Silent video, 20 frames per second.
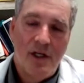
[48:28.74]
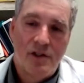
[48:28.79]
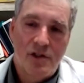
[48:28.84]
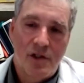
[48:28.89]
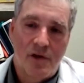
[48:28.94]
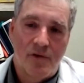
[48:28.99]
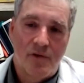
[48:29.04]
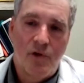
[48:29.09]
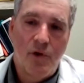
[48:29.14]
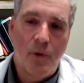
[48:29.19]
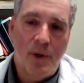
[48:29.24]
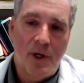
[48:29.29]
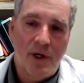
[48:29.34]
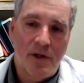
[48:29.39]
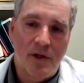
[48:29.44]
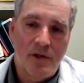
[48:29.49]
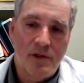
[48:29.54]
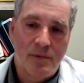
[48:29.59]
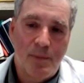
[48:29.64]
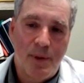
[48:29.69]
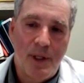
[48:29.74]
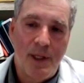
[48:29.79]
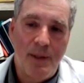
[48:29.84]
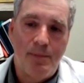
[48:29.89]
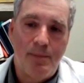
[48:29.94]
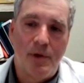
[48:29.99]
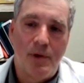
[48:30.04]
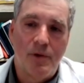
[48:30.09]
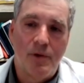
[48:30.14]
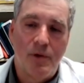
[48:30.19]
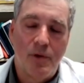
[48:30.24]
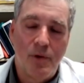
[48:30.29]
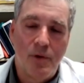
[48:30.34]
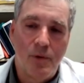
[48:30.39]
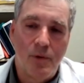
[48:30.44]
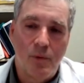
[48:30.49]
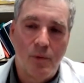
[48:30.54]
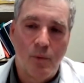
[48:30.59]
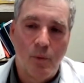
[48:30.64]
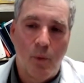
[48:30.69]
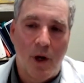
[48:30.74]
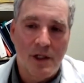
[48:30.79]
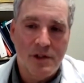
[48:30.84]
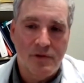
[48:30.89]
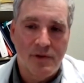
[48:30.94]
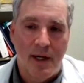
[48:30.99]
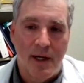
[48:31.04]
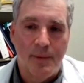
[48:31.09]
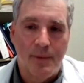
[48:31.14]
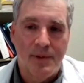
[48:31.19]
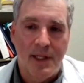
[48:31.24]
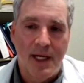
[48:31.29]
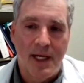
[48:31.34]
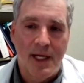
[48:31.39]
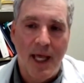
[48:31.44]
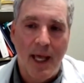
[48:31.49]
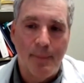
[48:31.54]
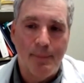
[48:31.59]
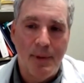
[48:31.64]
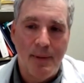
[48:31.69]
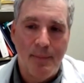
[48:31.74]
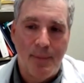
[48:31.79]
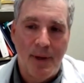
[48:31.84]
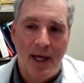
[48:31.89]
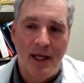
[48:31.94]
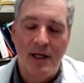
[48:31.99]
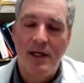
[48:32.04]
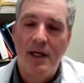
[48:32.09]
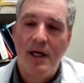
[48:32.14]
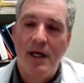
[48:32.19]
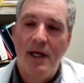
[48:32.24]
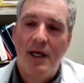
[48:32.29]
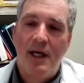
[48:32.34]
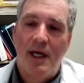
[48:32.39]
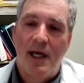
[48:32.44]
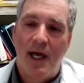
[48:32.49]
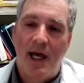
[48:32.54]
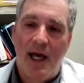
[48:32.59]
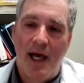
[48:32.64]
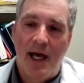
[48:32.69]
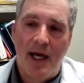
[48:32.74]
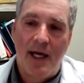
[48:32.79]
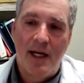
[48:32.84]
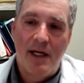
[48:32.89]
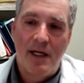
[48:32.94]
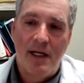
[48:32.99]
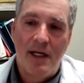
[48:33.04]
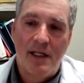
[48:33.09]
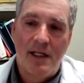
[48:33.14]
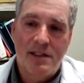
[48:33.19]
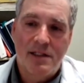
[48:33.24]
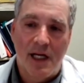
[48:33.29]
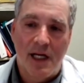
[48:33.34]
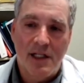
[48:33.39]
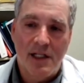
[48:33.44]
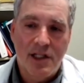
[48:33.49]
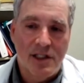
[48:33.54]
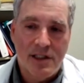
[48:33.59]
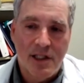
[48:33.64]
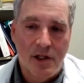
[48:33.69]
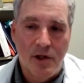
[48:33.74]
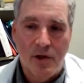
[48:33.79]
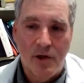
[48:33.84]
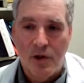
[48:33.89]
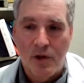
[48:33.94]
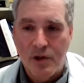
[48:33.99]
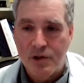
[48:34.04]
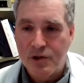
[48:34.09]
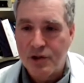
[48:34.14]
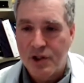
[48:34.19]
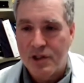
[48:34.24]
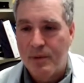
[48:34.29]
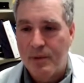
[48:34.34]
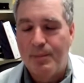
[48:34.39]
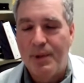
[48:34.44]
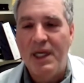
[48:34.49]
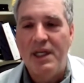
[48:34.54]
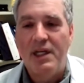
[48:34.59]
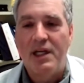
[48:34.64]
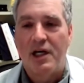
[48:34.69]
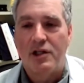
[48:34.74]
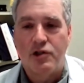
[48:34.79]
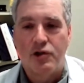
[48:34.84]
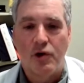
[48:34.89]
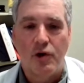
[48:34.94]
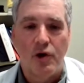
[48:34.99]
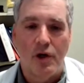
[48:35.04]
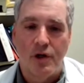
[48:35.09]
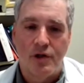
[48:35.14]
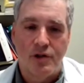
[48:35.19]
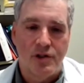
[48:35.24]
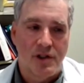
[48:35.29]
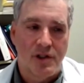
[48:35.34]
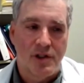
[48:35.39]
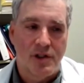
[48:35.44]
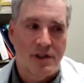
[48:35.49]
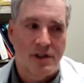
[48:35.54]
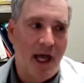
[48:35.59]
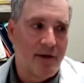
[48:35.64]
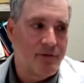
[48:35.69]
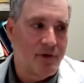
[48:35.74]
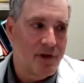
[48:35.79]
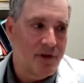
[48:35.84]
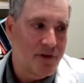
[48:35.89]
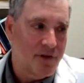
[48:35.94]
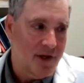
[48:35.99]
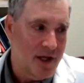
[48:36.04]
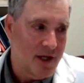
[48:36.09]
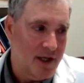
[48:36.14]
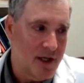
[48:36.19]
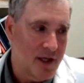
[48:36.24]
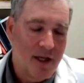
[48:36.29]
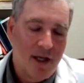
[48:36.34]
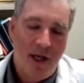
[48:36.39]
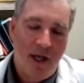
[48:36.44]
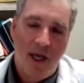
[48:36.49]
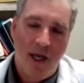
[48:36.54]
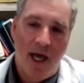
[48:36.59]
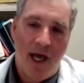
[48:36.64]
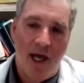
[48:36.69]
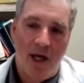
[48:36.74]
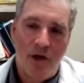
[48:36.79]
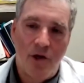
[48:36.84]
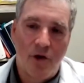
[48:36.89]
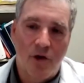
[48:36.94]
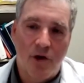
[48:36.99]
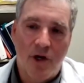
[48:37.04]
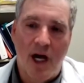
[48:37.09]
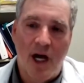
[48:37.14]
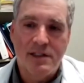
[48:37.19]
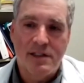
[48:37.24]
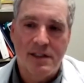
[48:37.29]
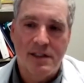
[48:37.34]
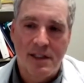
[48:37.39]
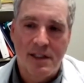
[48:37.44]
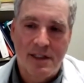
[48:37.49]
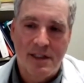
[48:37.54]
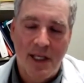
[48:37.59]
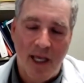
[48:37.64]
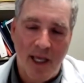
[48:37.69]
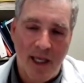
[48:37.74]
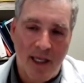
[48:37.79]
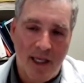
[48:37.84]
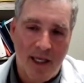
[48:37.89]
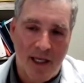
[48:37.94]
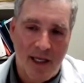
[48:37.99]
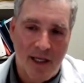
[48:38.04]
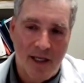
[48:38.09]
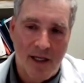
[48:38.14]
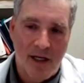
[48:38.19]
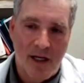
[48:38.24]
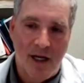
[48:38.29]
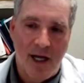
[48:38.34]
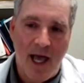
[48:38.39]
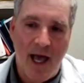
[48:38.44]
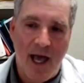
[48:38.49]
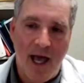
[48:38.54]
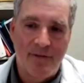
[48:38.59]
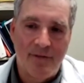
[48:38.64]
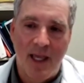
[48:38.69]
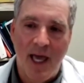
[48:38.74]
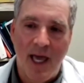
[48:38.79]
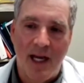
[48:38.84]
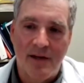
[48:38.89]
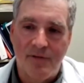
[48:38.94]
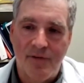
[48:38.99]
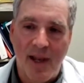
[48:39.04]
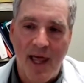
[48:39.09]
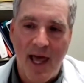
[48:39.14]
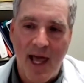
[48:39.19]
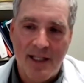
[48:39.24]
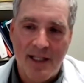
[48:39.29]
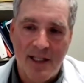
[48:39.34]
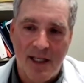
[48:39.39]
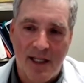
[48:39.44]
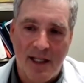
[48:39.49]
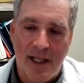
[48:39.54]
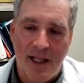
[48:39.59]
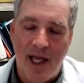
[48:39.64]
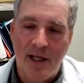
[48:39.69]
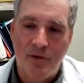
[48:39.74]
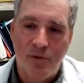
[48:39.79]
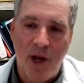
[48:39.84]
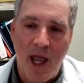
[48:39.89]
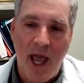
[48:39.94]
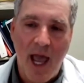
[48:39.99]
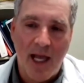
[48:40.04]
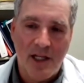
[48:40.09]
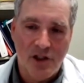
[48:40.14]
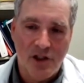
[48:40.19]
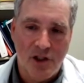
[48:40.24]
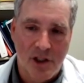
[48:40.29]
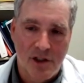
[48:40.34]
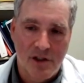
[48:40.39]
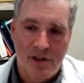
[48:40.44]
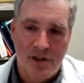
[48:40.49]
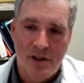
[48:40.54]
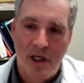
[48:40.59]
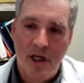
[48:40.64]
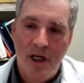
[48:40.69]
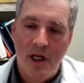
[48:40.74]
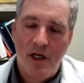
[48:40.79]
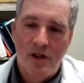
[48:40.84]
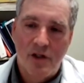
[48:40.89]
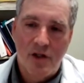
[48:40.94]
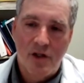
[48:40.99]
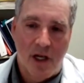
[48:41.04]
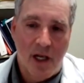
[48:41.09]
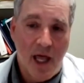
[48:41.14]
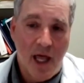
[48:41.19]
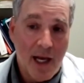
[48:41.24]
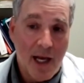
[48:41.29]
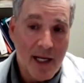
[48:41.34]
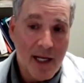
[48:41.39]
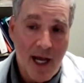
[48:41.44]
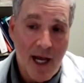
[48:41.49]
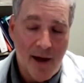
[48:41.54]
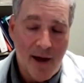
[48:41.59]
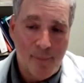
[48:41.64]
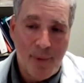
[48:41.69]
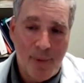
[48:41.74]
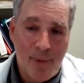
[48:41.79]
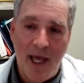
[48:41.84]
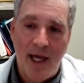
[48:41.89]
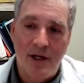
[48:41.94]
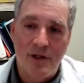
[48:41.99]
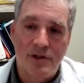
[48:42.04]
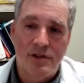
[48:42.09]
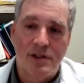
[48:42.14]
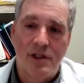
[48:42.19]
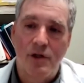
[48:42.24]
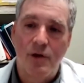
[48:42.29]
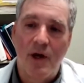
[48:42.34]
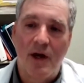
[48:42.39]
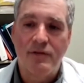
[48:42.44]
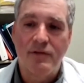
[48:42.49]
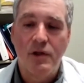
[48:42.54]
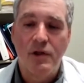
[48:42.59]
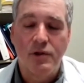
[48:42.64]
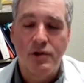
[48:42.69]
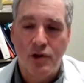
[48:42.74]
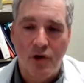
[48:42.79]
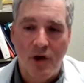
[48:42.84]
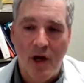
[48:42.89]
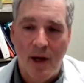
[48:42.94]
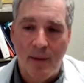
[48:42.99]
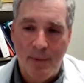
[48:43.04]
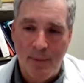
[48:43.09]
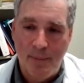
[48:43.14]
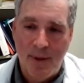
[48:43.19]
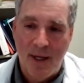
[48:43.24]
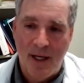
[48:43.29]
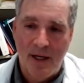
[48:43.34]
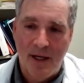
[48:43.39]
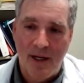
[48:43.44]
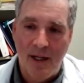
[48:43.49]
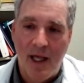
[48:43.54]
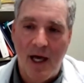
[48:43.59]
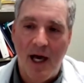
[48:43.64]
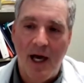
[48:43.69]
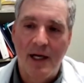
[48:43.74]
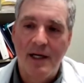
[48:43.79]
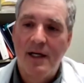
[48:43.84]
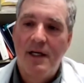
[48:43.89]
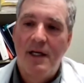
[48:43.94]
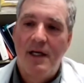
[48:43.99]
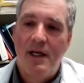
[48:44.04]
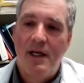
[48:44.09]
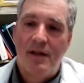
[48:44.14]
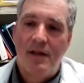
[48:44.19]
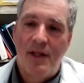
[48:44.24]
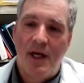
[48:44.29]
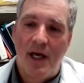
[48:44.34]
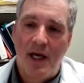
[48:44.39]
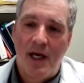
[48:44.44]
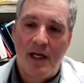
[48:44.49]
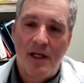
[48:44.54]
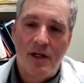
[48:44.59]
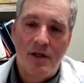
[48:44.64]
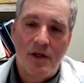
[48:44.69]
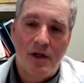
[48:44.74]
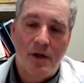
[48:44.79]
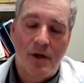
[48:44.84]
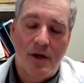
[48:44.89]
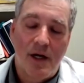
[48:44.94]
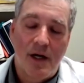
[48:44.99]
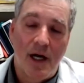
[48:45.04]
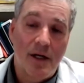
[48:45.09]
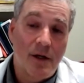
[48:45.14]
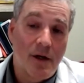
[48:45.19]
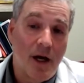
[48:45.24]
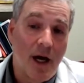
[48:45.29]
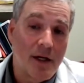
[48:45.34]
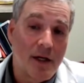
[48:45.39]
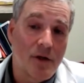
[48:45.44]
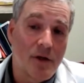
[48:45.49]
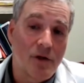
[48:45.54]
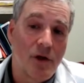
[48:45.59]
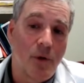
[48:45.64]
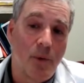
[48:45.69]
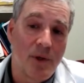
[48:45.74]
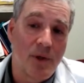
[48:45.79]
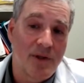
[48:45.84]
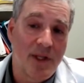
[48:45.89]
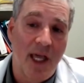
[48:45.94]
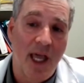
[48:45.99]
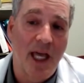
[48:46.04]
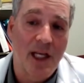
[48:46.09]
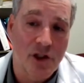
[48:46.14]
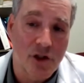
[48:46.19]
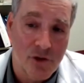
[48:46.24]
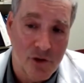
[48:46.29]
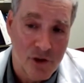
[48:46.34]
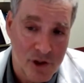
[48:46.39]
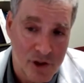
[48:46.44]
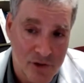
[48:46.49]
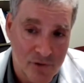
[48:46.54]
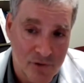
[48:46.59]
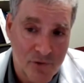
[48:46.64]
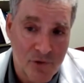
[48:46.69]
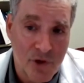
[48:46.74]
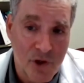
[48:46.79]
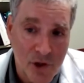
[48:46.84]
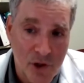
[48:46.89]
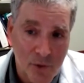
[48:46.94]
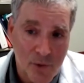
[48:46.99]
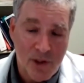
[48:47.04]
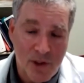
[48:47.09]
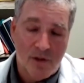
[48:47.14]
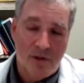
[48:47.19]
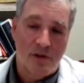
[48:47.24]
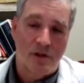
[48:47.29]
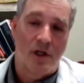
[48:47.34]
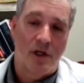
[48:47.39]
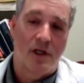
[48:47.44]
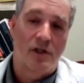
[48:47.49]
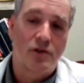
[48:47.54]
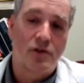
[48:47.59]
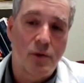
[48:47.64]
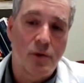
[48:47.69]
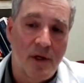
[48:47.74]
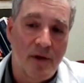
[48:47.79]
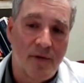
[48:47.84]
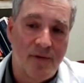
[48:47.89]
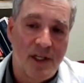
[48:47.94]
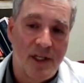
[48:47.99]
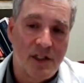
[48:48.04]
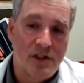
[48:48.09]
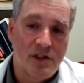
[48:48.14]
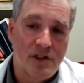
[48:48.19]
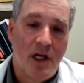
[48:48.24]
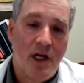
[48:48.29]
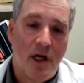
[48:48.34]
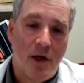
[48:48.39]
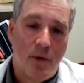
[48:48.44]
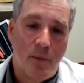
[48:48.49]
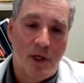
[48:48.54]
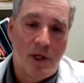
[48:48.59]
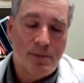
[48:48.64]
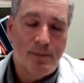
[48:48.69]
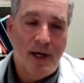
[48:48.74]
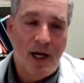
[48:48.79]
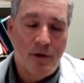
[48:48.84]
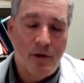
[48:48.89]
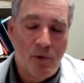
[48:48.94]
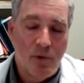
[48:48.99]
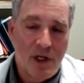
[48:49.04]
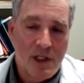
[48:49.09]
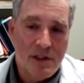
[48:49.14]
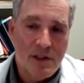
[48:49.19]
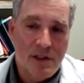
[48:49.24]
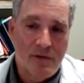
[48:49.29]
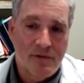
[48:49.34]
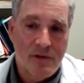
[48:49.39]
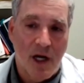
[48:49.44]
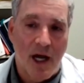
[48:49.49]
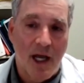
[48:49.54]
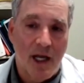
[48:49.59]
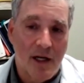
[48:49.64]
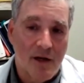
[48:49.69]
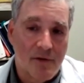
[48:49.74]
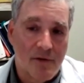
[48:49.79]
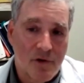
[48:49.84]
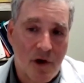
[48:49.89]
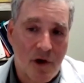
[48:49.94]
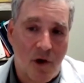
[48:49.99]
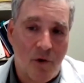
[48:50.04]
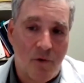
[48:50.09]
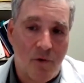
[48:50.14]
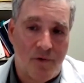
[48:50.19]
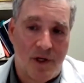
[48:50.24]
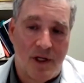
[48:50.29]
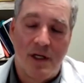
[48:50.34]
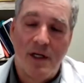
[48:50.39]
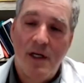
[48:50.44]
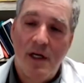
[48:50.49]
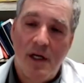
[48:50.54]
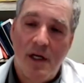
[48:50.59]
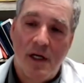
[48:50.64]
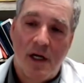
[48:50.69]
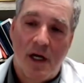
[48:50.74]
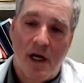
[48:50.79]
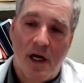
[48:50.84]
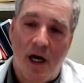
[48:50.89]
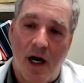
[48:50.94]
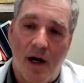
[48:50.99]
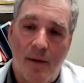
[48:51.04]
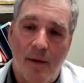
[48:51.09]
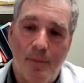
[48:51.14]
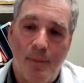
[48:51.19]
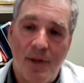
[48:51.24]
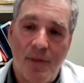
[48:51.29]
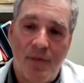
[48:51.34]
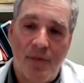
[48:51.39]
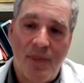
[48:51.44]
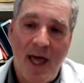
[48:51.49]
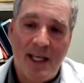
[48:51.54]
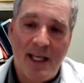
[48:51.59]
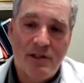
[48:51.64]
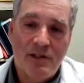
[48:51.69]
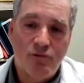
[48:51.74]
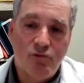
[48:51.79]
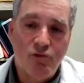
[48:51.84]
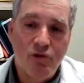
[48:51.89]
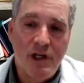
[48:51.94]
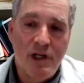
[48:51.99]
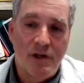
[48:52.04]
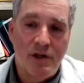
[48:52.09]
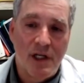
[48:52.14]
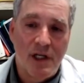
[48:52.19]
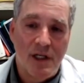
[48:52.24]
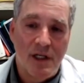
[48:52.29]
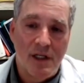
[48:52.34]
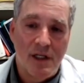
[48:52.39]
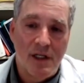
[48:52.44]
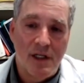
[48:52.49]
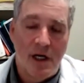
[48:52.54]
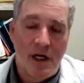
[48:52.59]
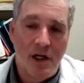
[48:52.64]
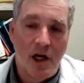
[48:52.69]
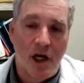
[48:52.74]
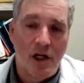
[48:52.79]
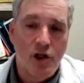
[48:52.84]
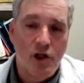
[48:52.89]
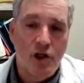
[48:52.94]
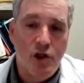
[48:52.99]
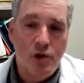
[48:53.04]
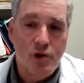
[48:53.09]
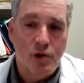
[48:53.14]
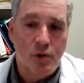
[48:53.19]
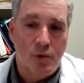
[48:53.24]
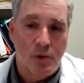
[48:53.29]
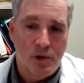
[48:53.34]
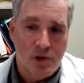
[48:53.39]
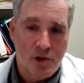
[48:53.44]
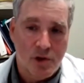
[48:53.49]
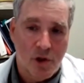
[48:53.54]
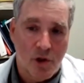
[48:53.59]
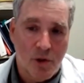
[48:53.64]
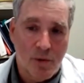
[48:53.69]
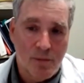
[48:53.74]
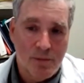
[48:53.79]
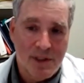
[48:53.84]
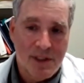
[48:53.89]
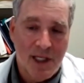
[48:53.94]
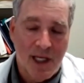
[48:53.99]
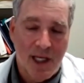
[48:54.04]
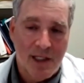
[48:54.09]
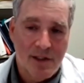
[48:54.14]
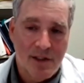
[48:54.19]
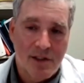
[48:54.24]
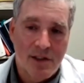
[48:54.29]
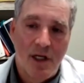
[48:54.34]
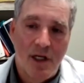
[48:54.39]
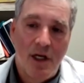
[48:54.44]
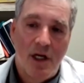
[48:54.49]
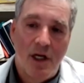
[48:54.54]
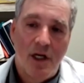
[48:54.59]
so if you're one of those people who walks around with an EpiPen, and it's not just that you're allergic to peanuts, you're allergic to everything, and you're constantly having anaphylactic-like reactions to a lot of compounds, and you have to use your EpiPen a lot, then, you know, I don't know what the answer is for you. It sort of is, what's my risk of dying of COVID? But that's really an unusual circumstance.